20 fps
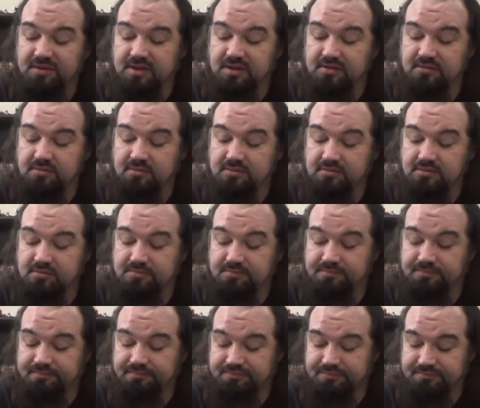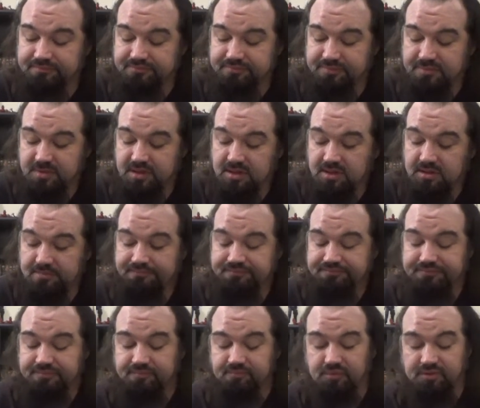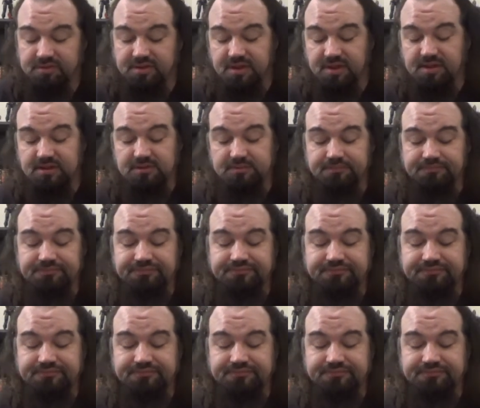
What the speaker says: in Brazil.